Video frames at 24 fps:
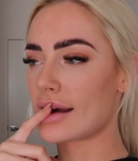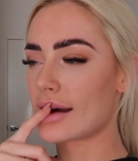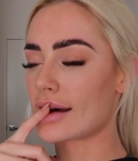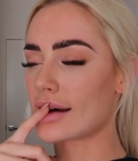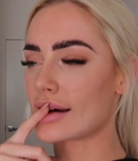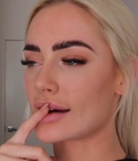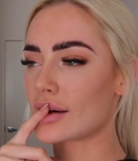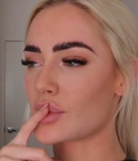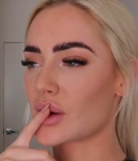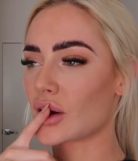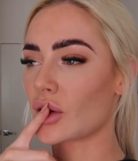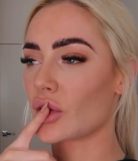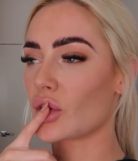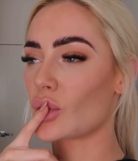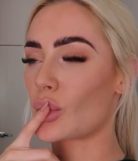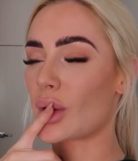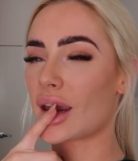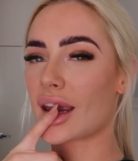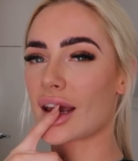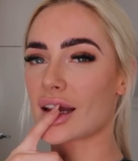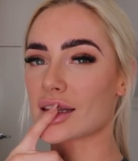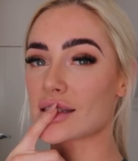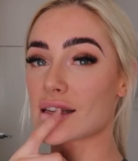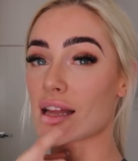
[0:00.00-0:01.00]
But on the
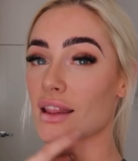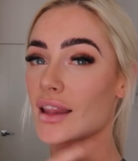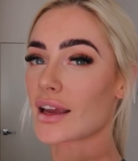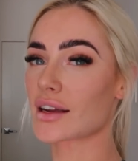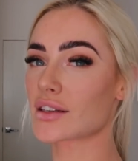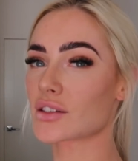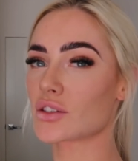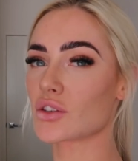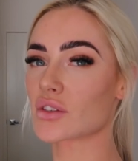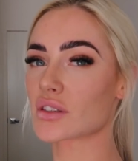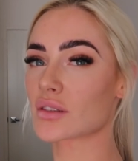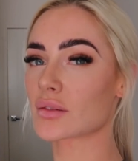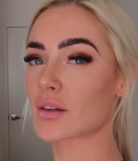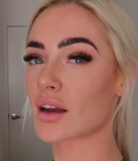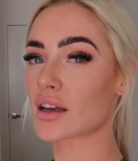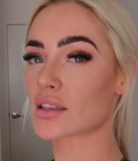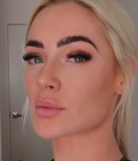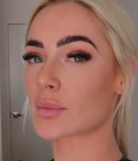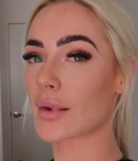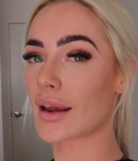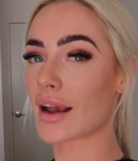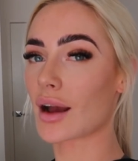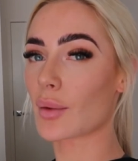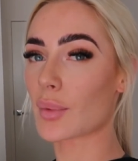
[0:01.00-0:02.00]
weekends I like to do some
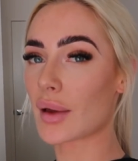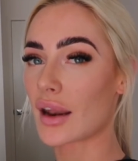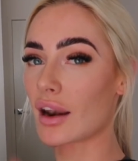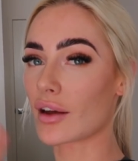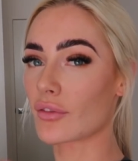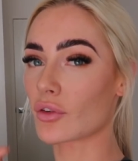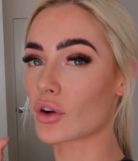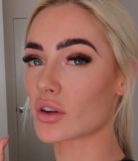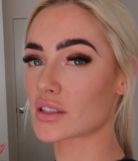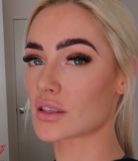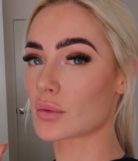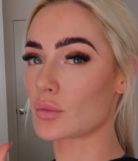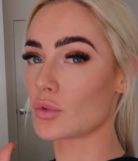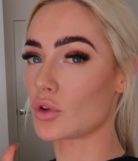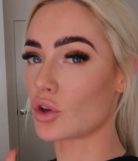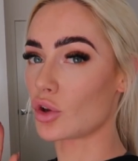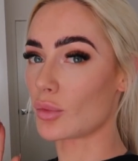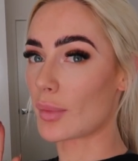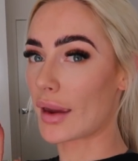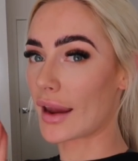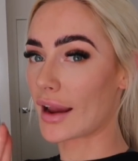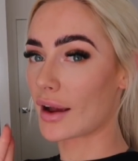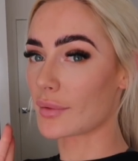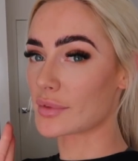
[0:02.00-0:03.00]
nice makeup, and I've got some
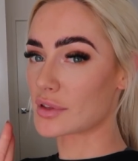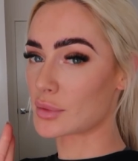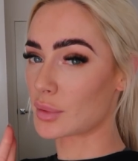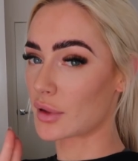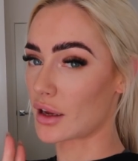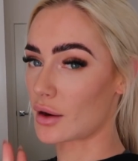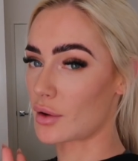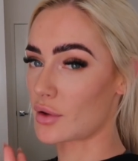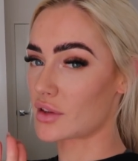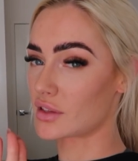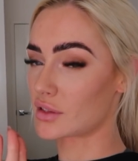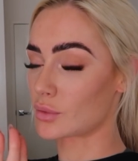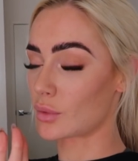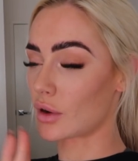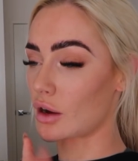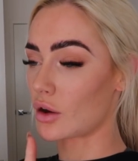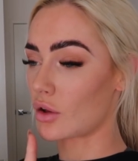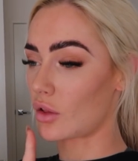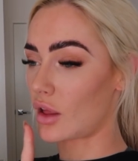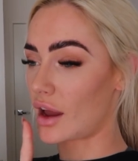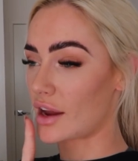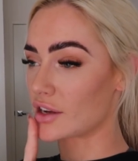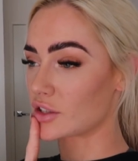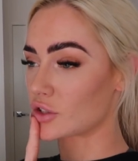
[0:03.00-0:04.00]
new makeup to play with as
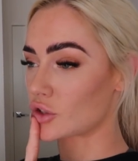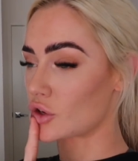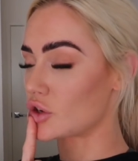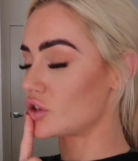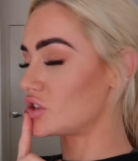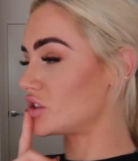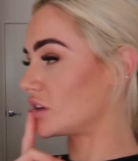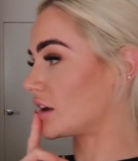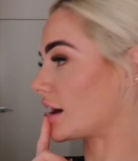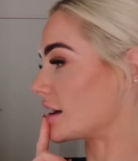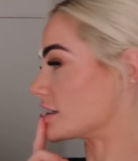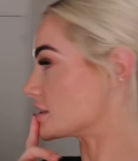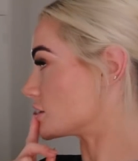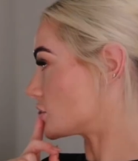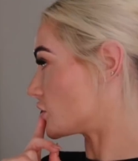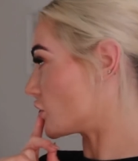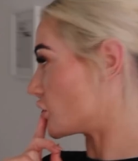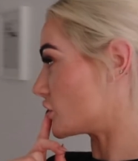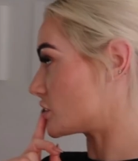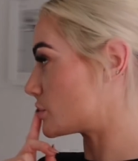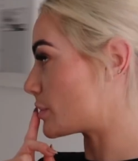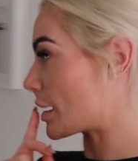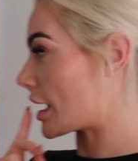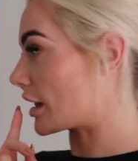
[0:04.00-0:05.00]
well. I showed you guys
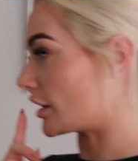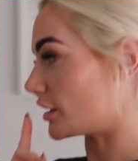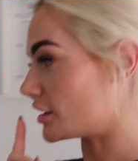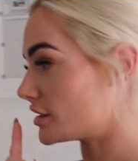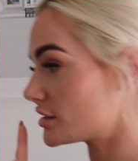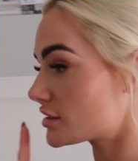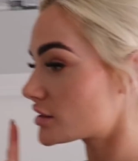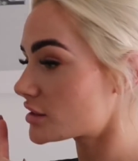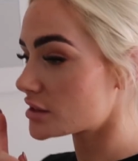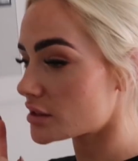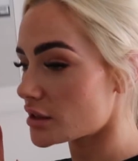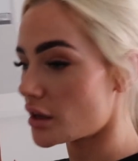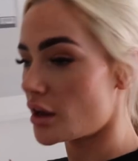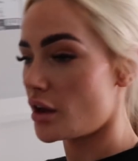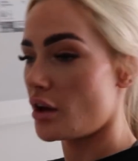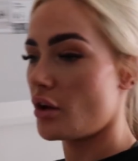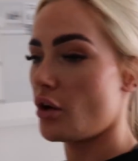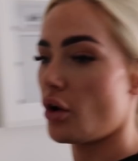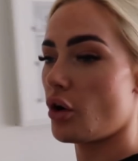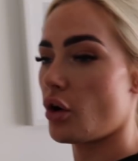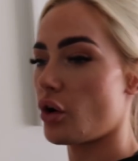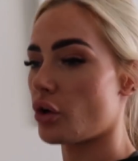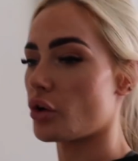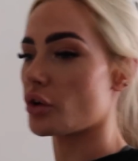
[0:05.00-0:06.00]
those palettes
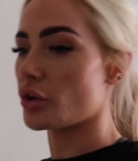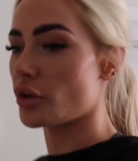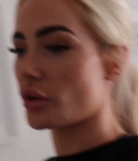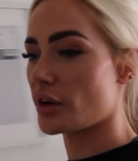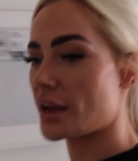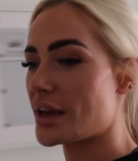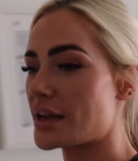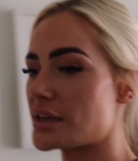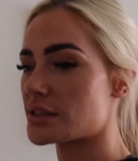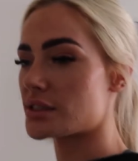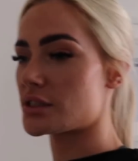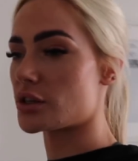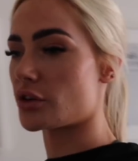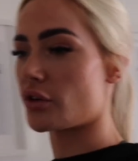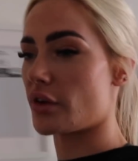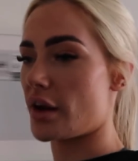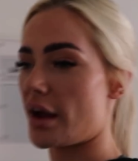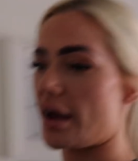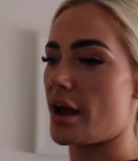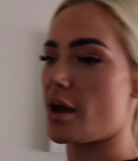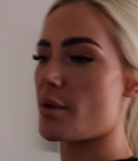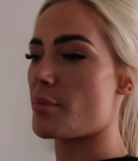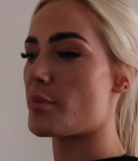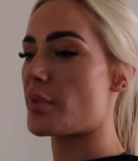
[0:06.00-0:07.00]
on
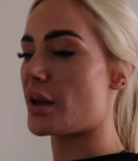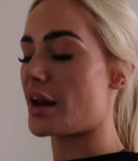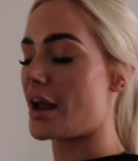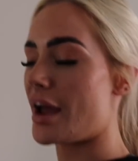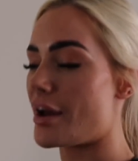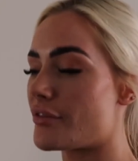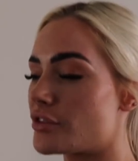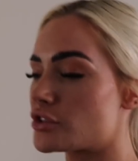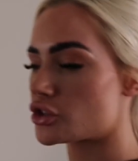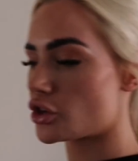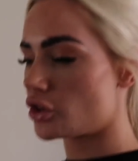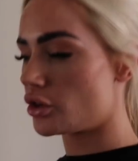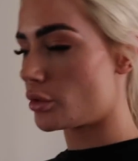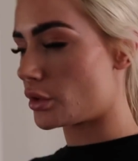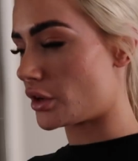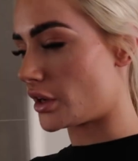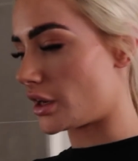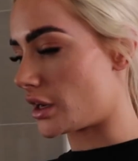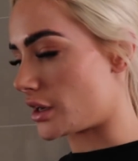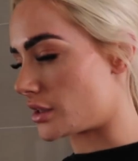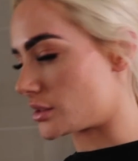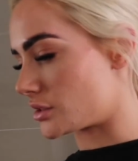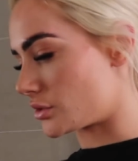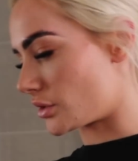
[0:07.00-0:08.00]
Instagram, but I haven't shown you one here.